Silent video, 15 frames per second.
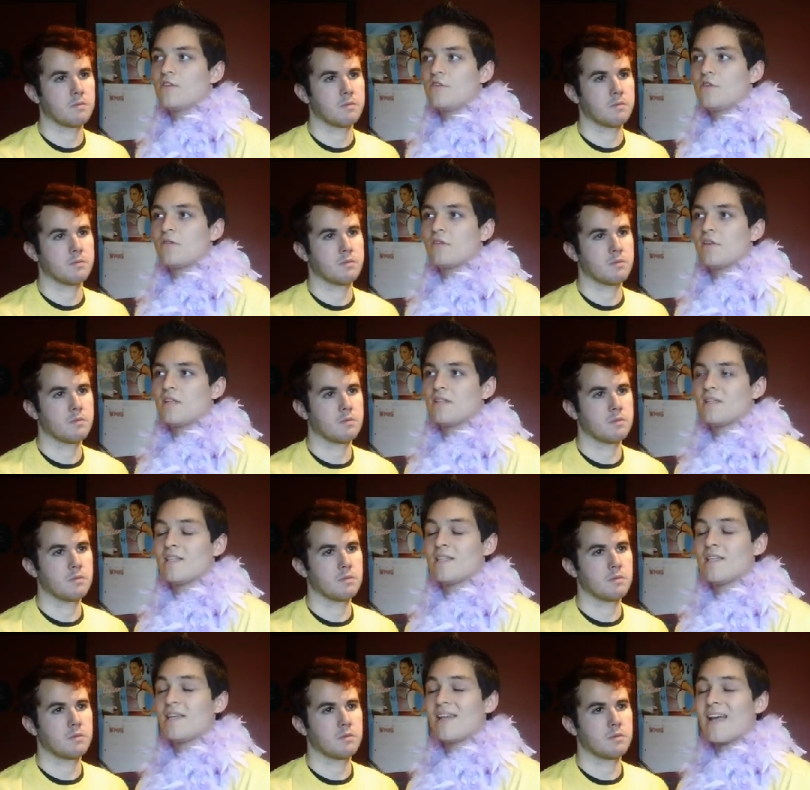Speaker 1: Junjun and
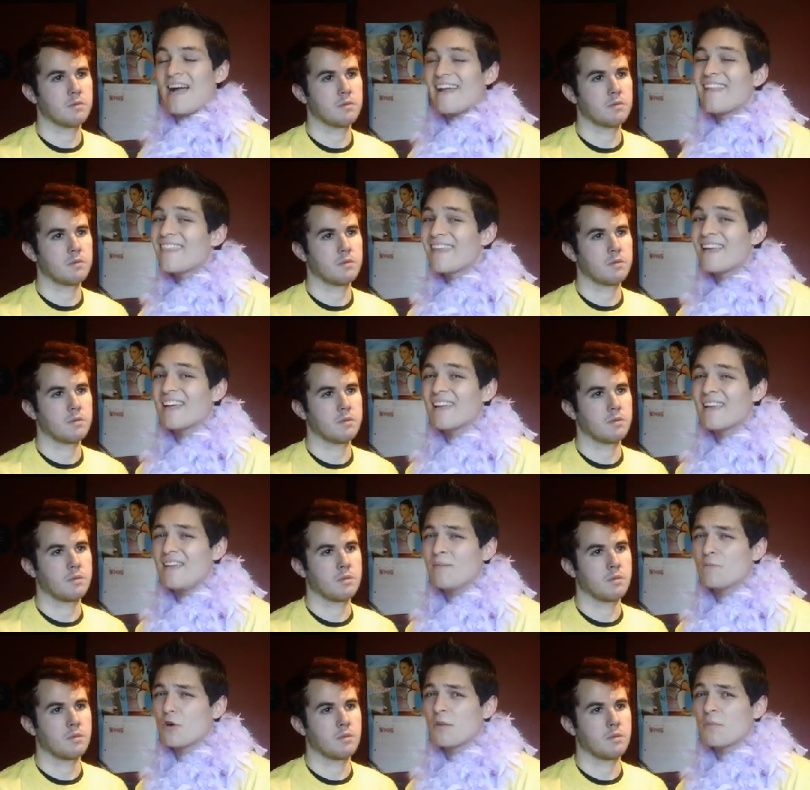Linlin, I think,
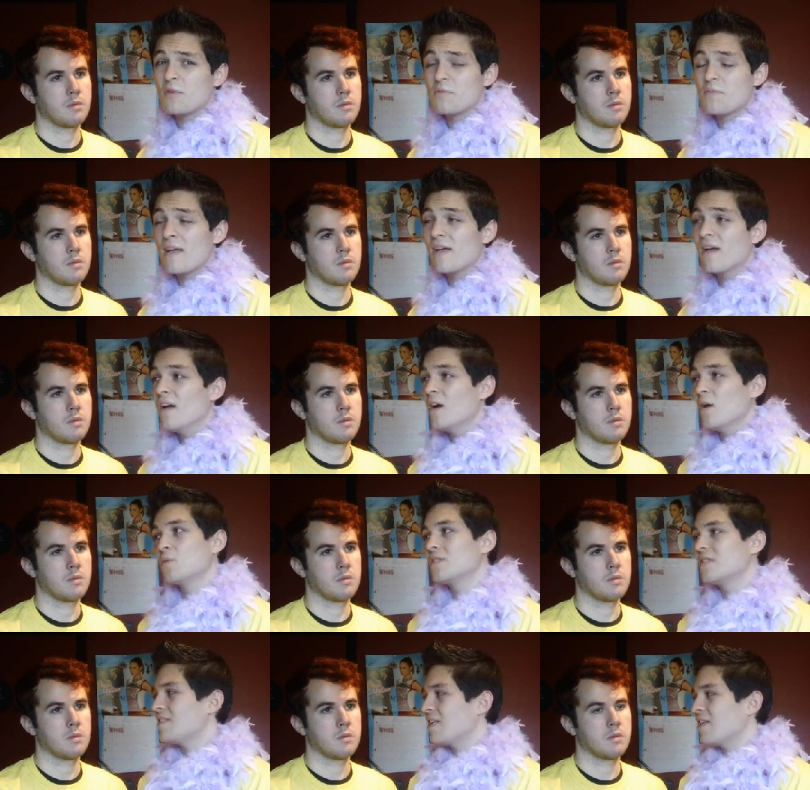in Morning Musume,
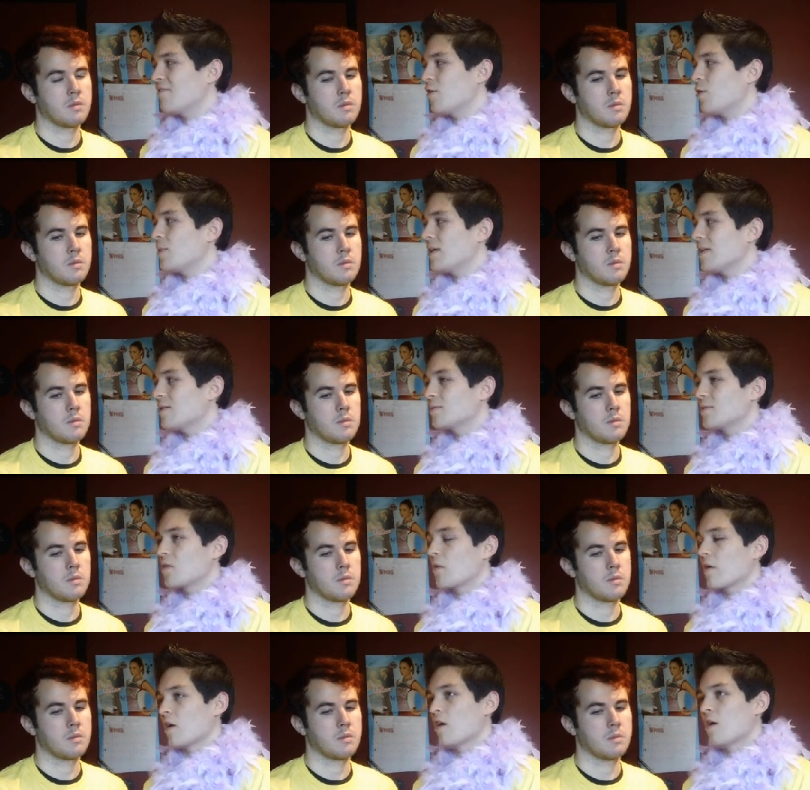was the xenophobia that was
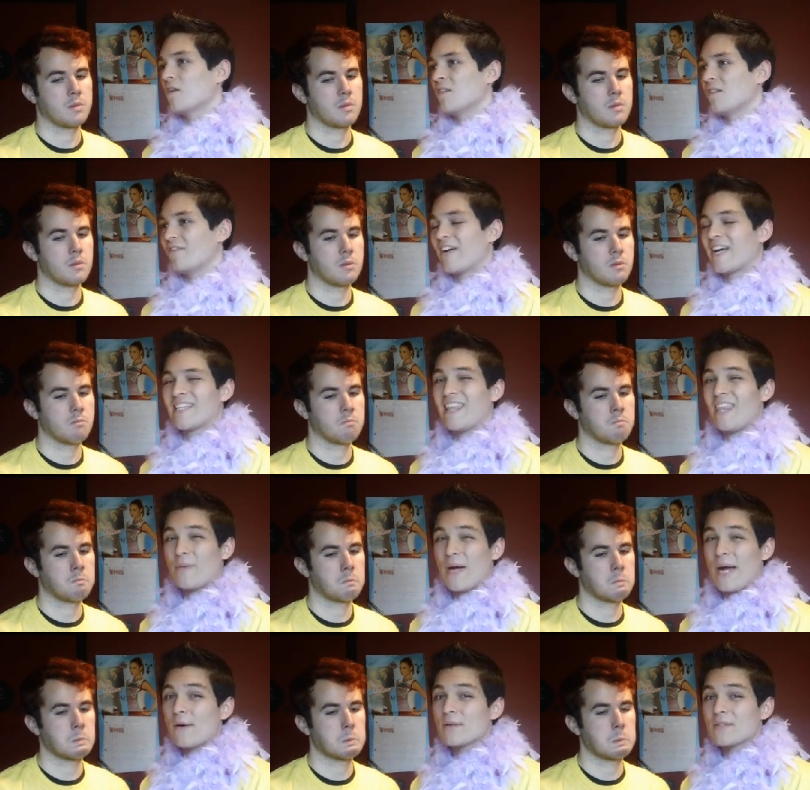going on and the fact that they
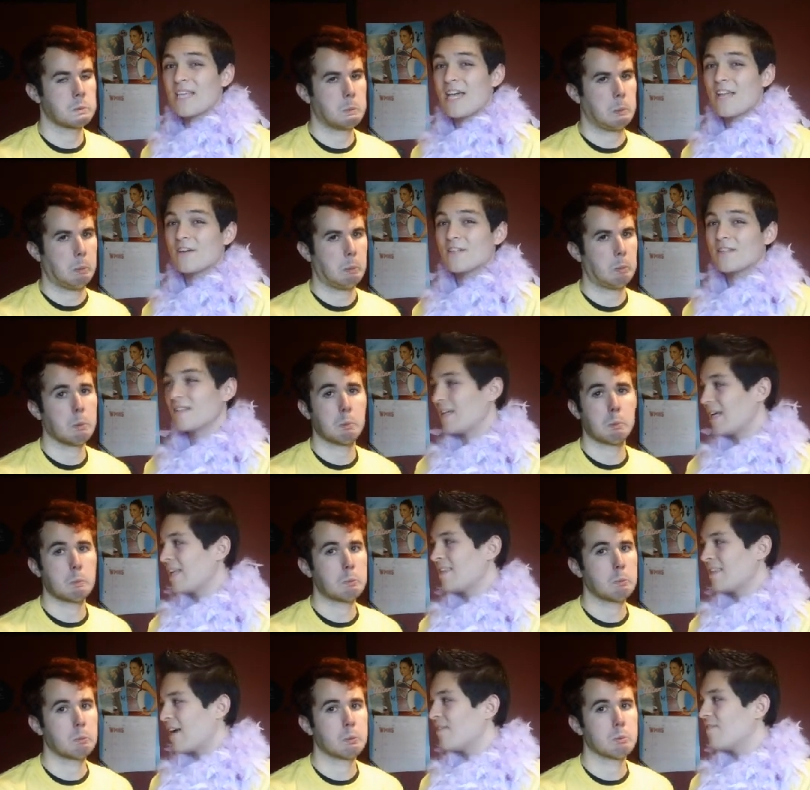were outsiders
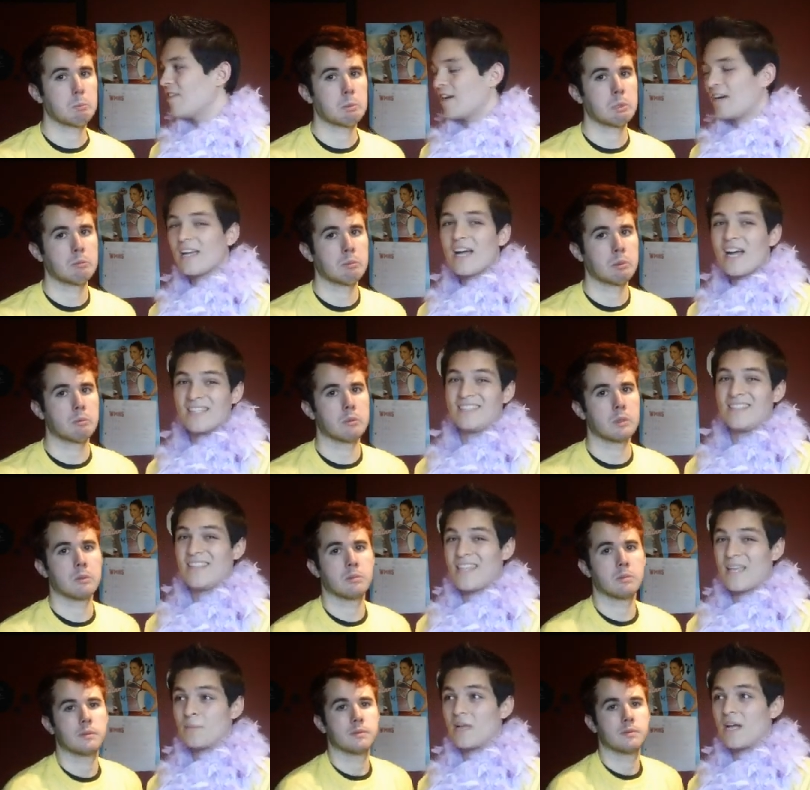and that very us
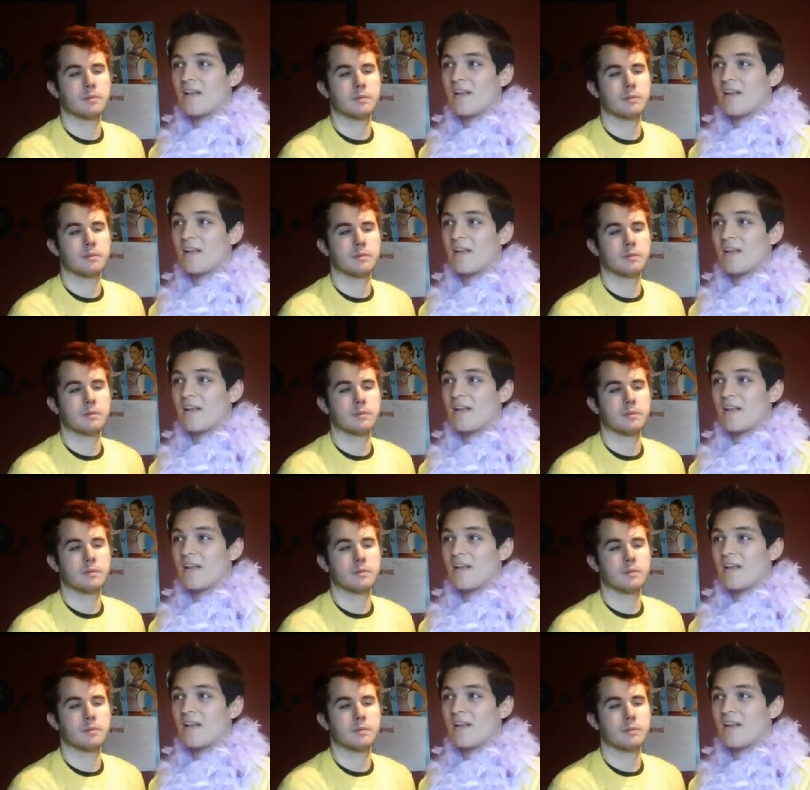and them